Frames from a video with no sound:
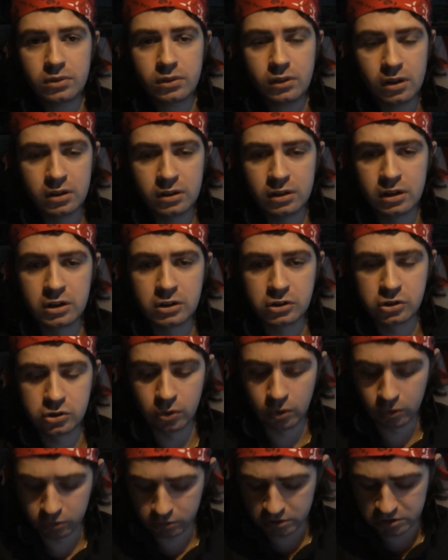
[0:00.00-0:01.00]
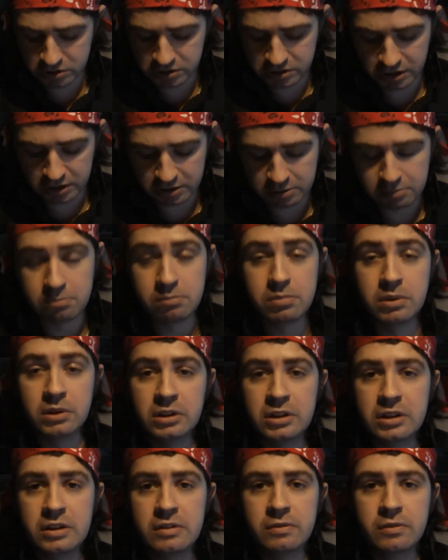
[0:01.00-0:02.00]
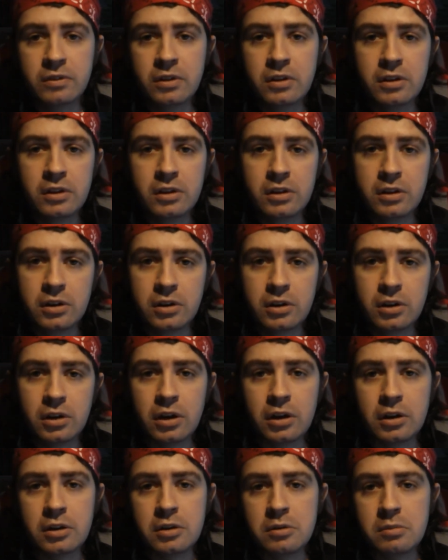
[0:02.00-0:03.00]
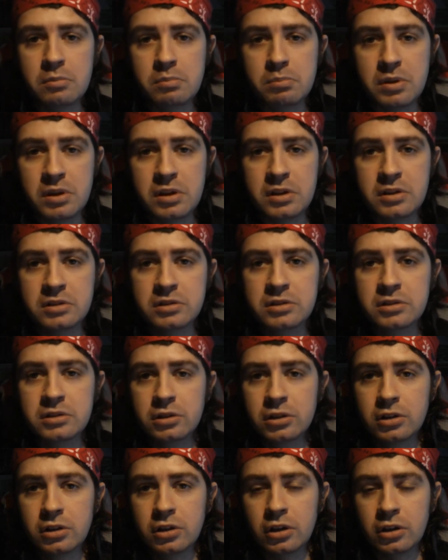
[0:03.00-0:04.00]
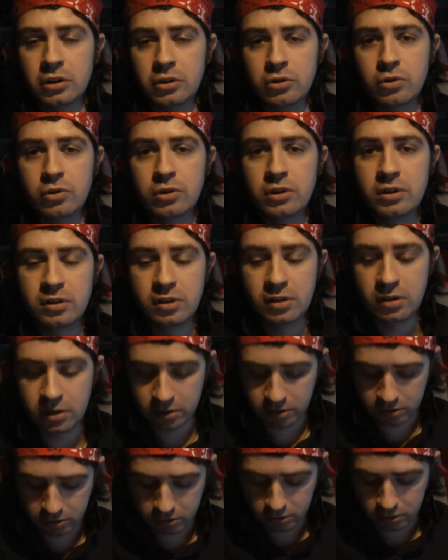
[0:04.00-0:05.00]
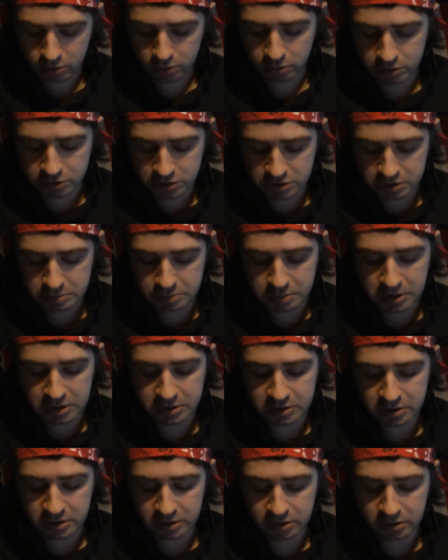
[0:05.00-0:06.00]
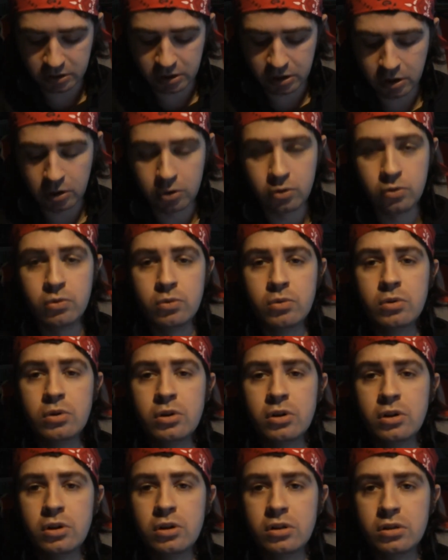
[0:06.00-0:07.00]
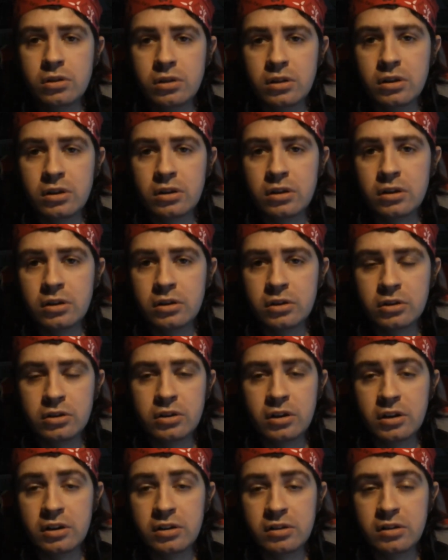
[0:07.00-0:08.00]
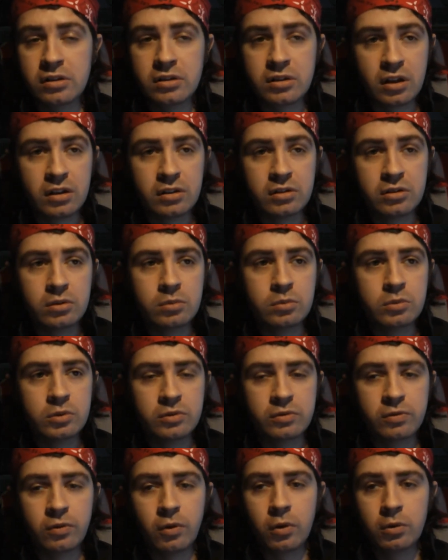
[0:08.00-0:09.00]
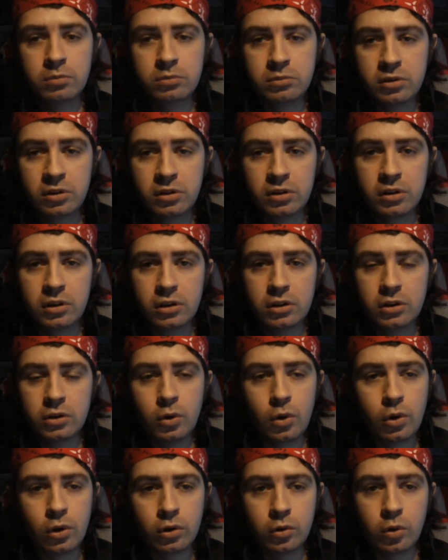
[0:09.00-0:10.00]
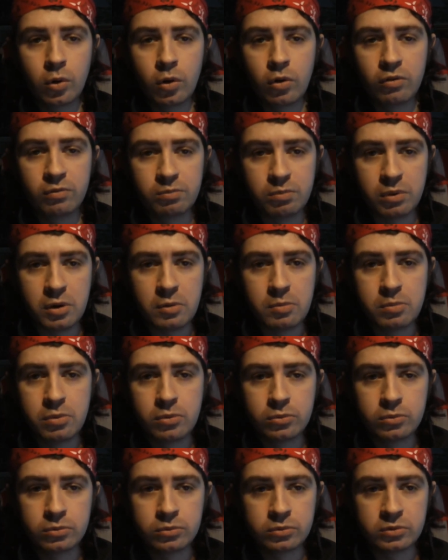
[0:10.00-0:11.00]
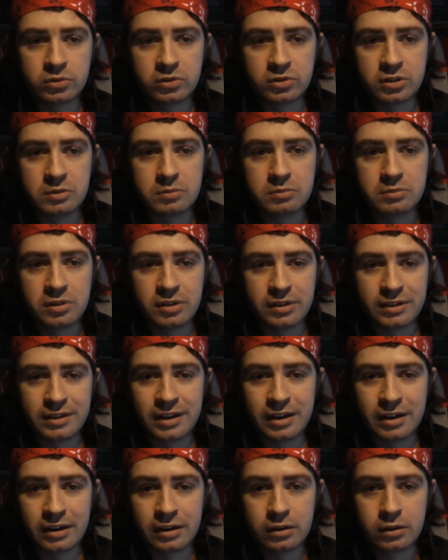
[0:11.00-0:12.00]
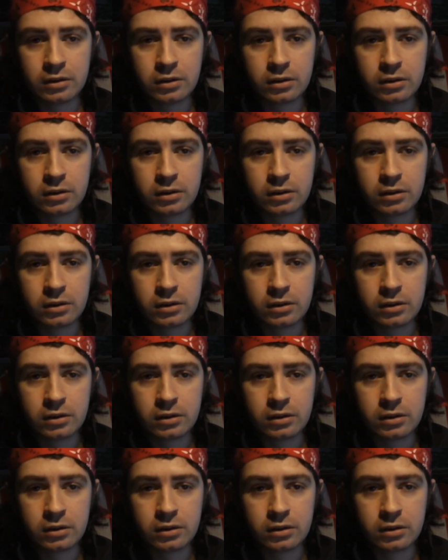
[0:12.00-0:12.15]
and that Scottish king believed in peace and unity, which is basically how the United Kingdom was formed. Now, a lot of people seem to get